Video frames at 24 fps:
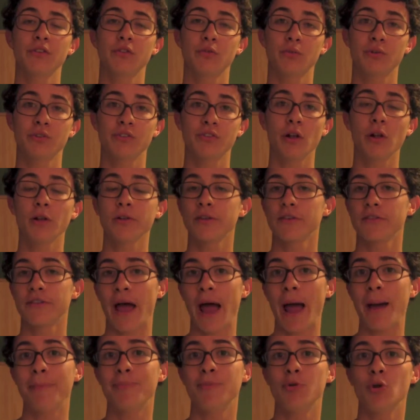is a result of
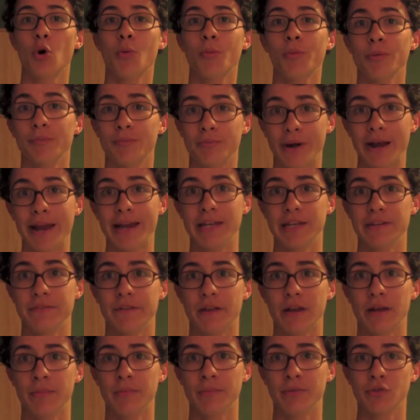abnormal brain
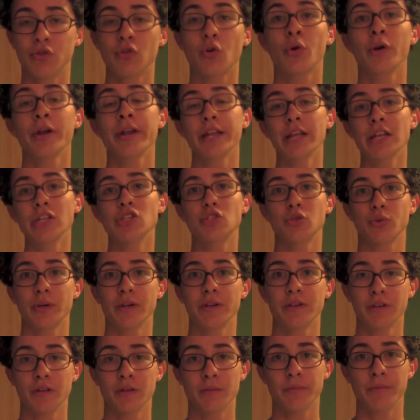development or an
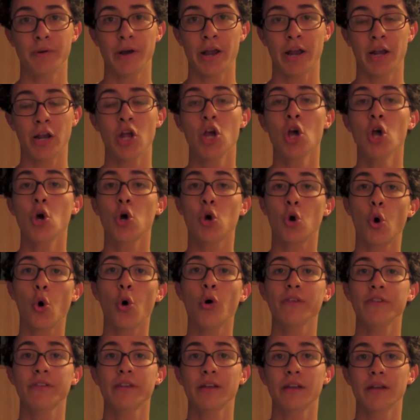injury to the brain,
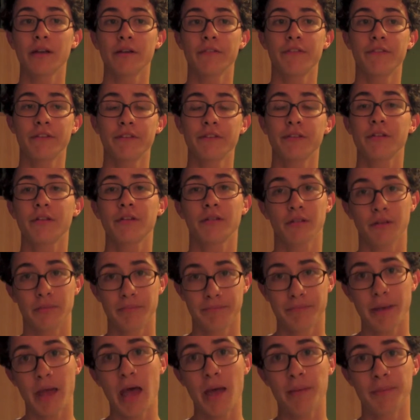causing physical
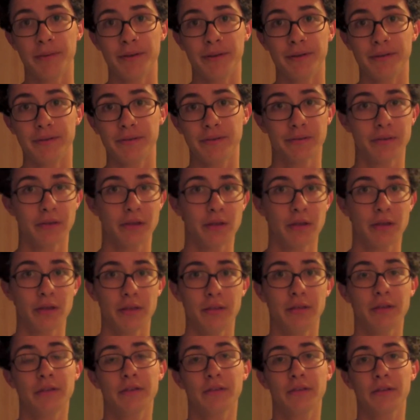impairment.
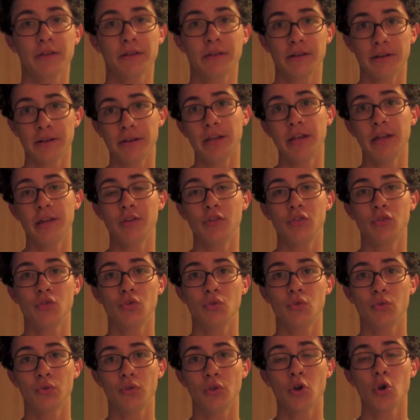This can lead
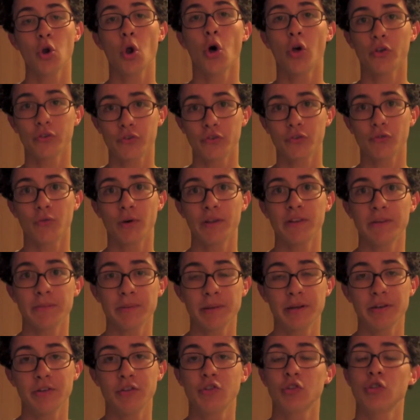to the loss of one's
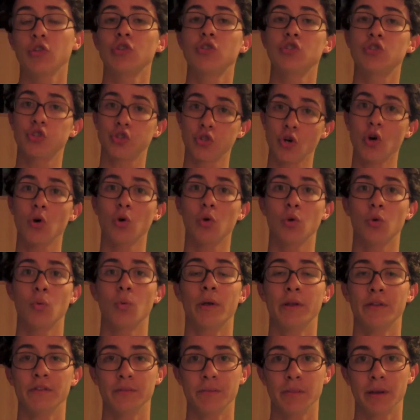ability to control
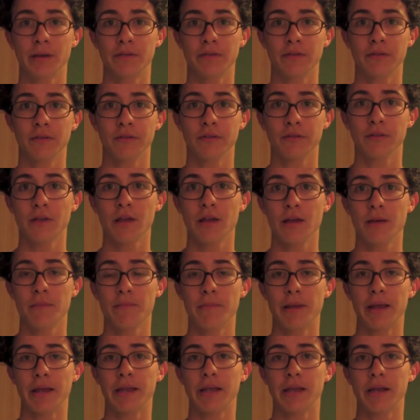one's muscles,
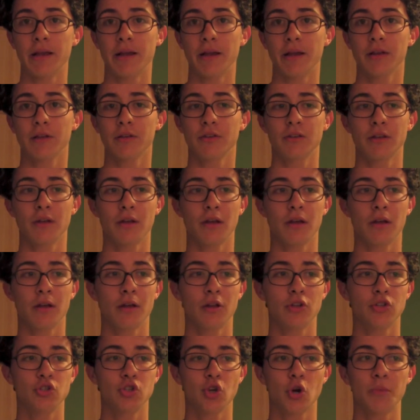making
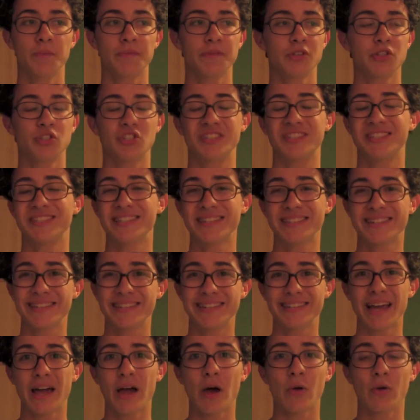a job such as
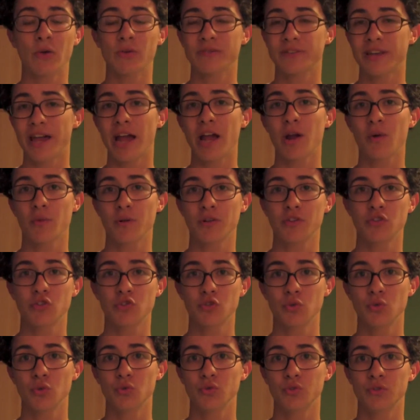sitting down or tying one's
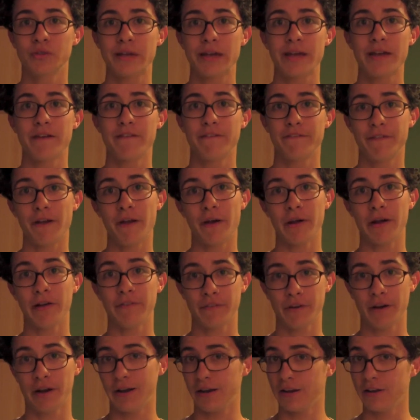shoes very,
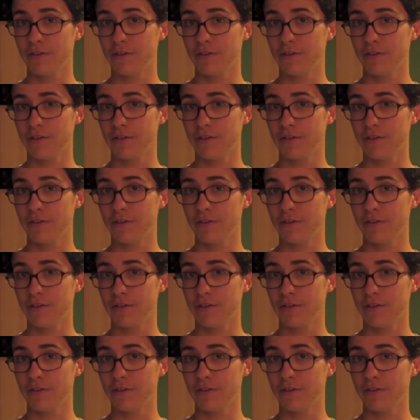very